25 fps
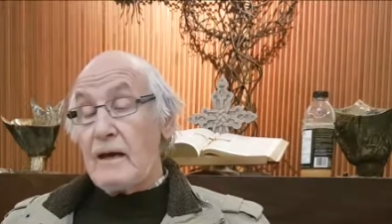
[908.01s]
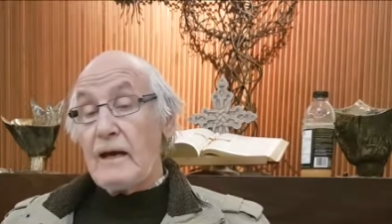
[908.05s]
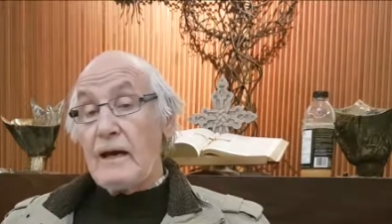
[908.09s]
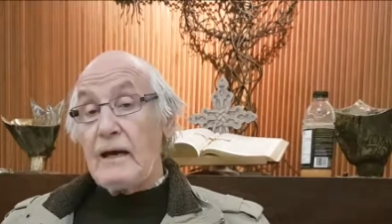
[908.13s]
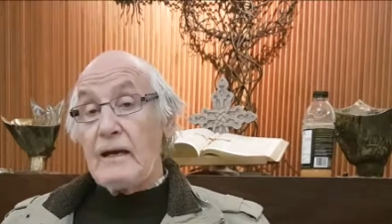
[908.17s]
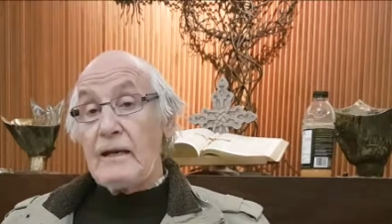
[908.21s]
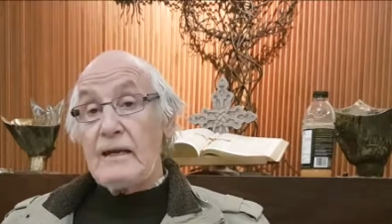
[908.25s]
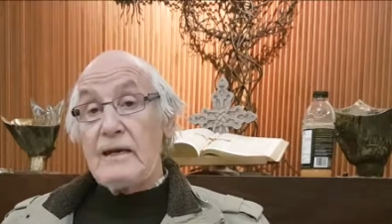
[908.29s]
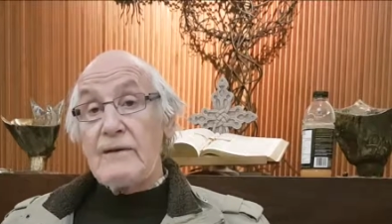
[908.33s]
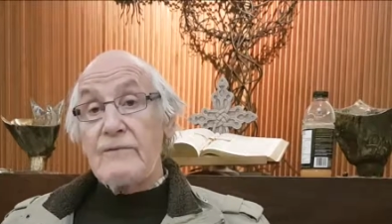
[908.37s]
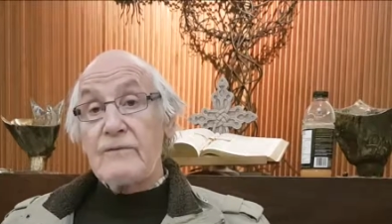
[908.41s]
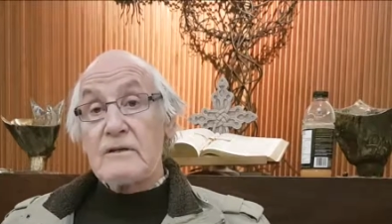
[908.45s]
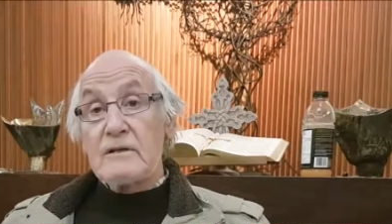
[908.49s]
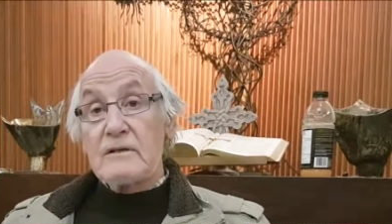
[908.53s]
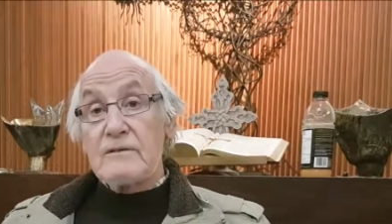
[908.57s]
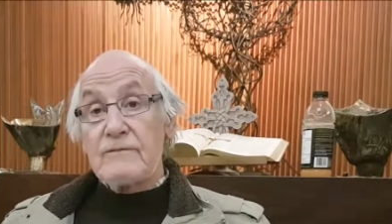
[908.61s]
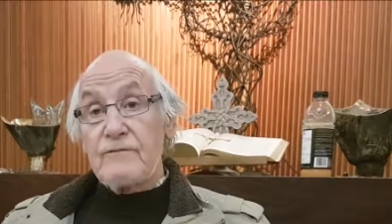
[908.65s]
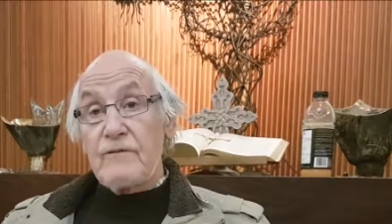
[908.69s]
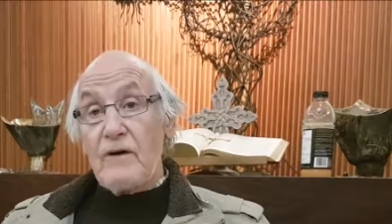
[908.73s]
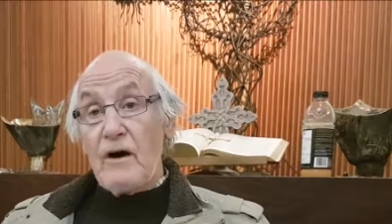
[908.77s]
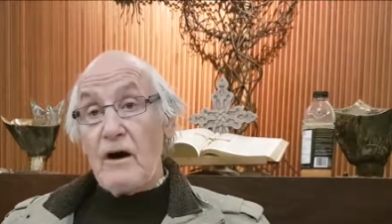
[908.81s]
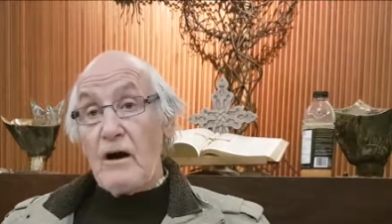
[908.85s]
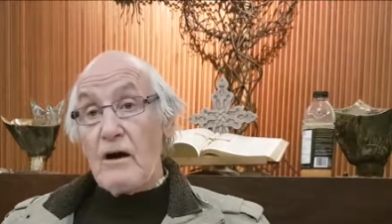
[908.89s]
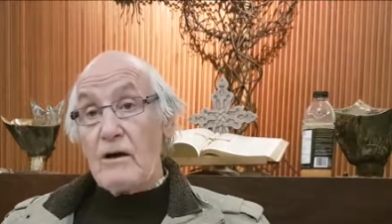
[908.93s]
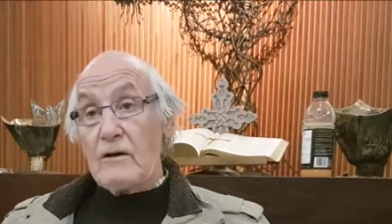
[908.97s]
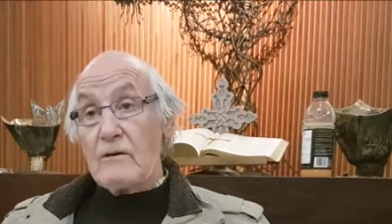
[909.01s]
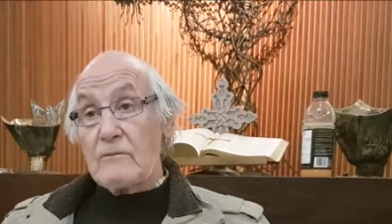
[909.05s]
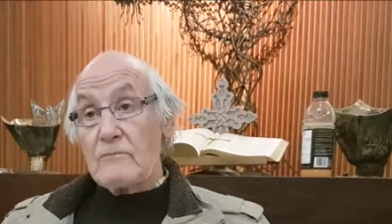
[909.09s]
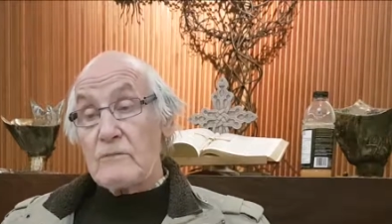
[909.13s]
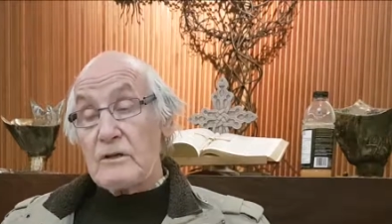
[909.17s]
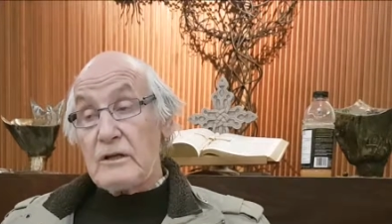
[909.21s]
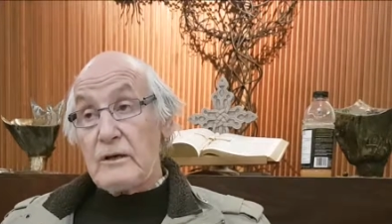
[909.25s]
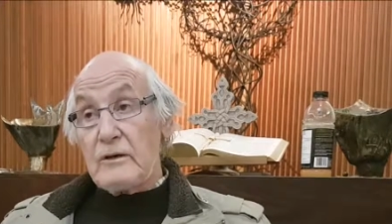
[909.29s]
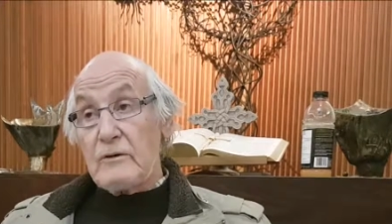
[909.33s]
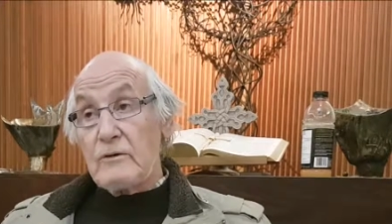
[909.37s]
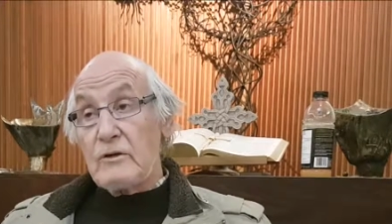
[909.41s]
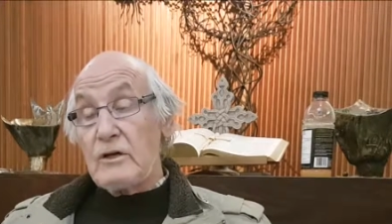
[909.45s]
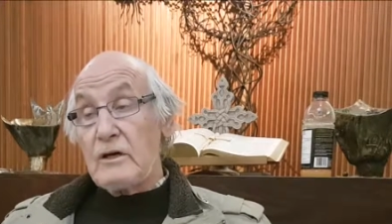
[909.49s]
And even as far,
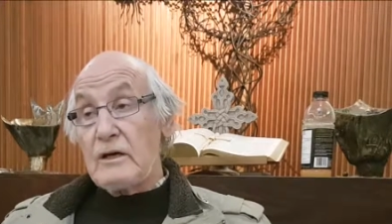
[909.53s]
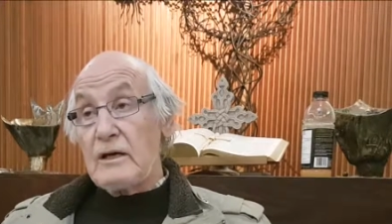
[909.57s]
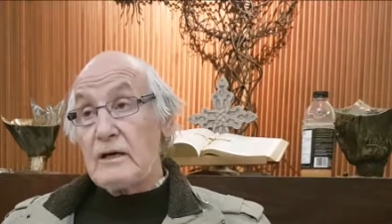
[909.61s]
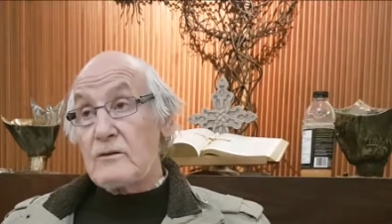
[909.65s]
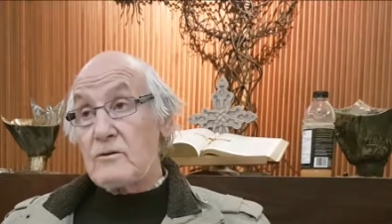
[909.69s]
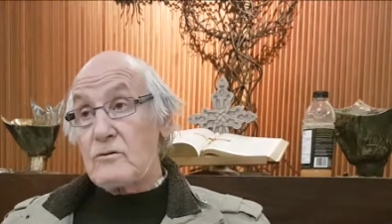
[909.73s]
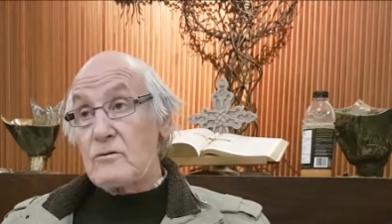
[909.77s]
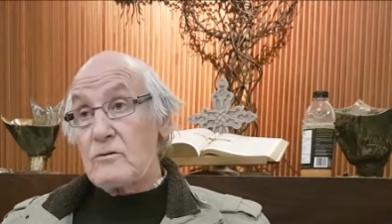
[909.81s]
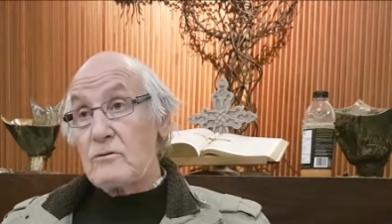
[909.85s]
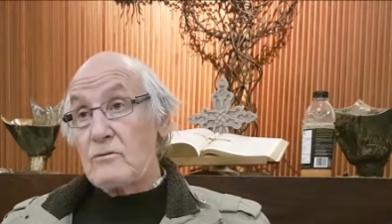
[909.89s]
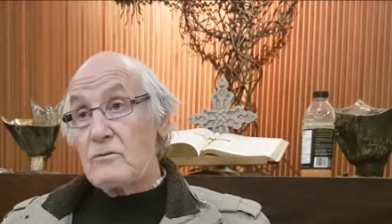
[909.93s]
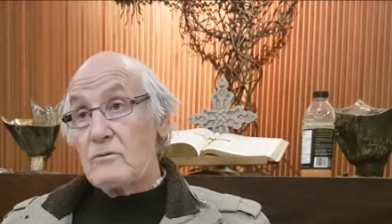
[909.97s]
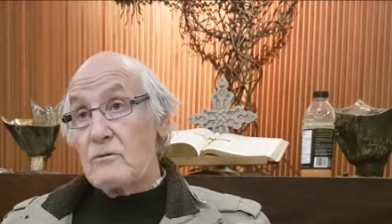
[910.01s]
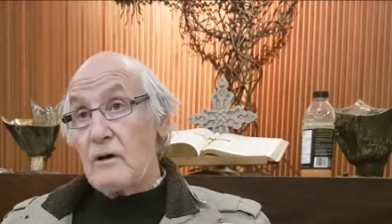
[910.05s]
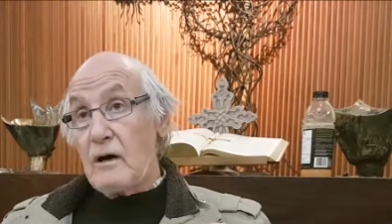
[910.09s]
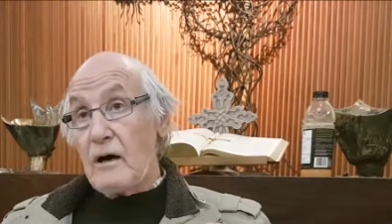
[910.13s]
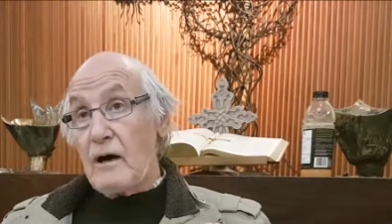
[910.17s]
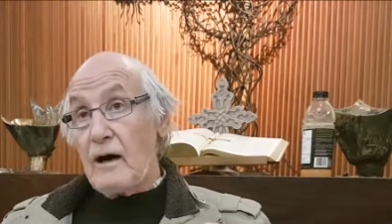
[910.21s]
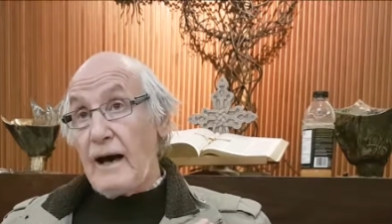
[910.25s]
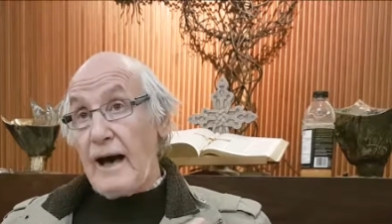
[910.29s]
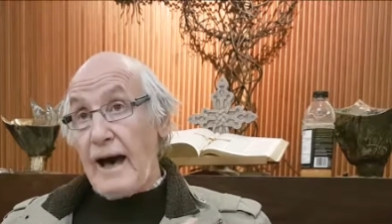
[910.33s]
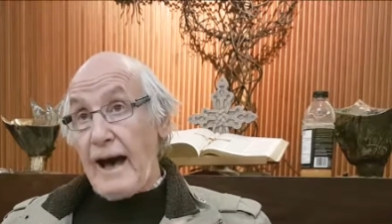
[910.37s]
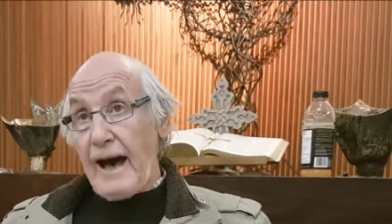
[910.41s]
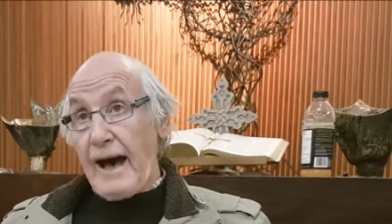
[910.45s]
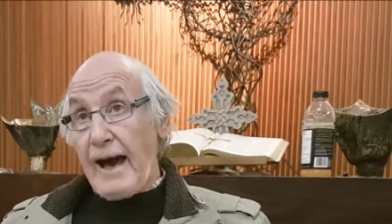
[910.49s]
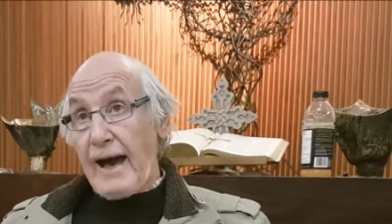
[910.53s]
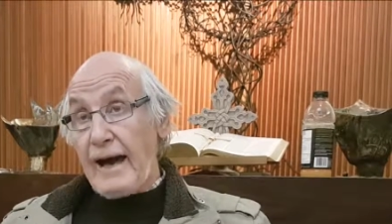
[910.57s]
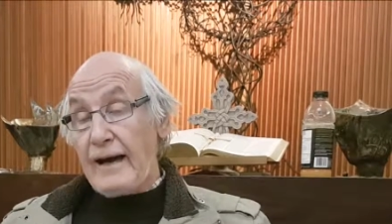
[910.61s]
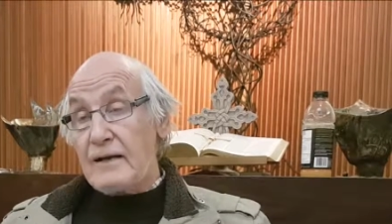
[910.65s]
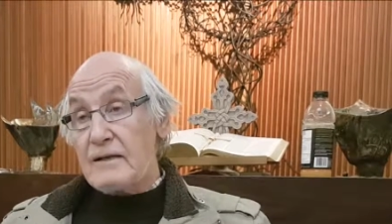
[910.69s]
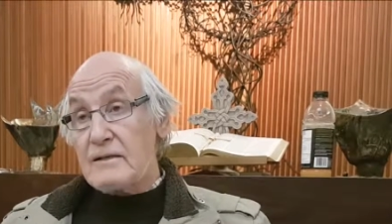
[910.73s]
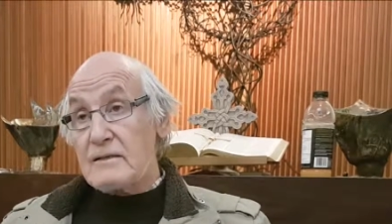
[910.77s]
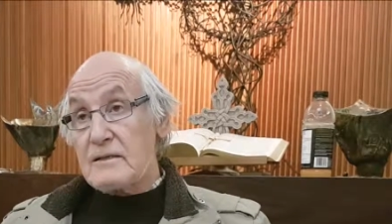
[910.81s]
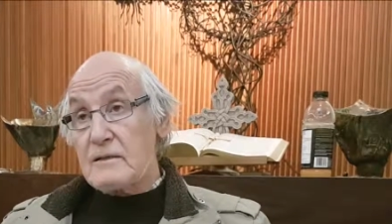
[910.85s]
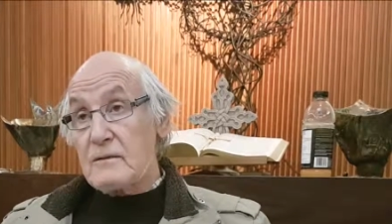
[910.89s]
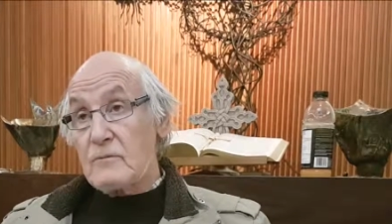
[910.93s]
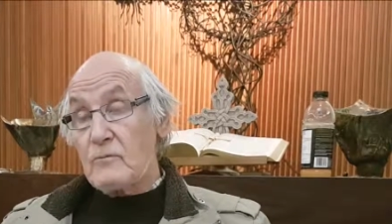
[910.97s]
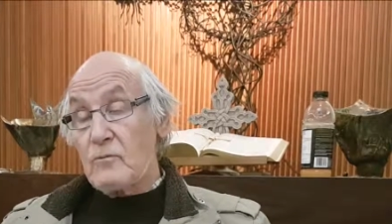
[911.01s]
like you get to
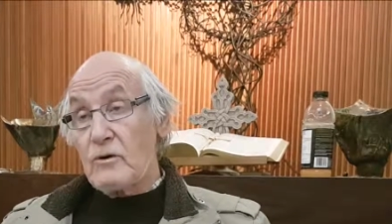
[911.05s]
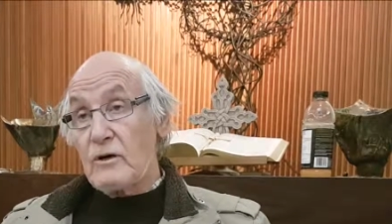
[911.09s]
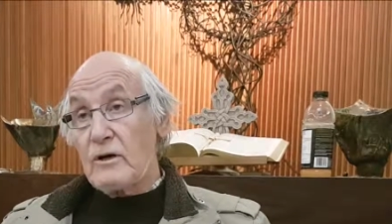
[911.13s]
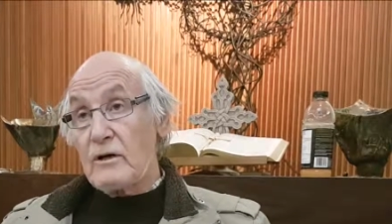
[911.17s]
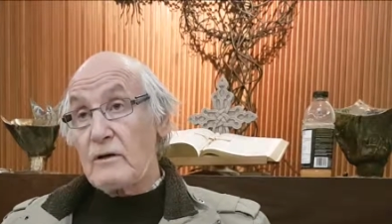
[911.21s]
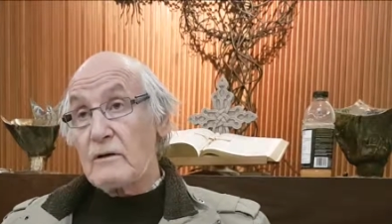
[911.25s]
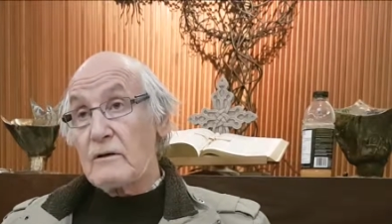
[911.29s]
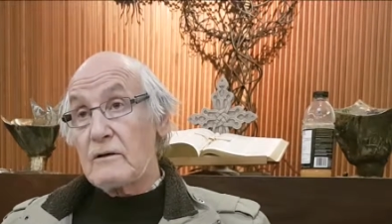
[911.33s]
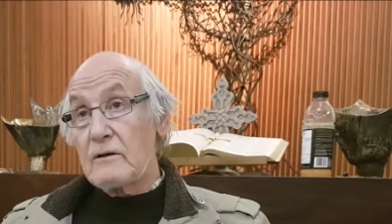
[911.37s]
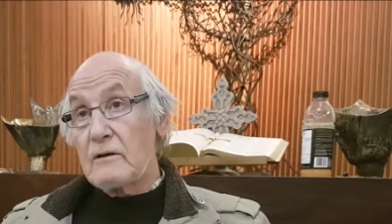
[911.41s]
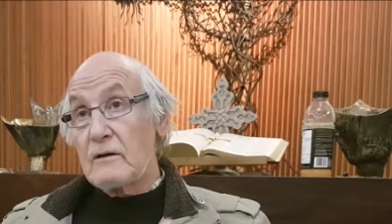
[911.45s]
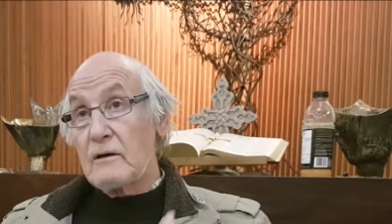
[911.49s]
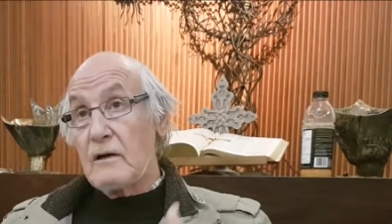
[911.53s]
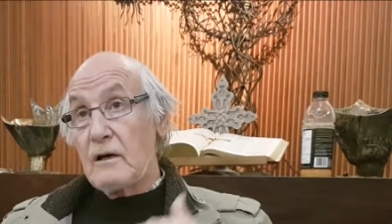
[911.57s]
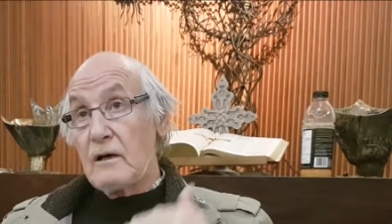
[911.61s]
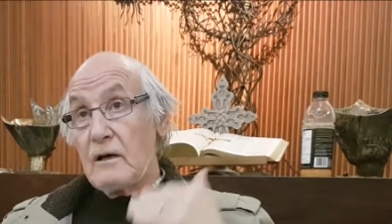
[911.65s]
Acts, where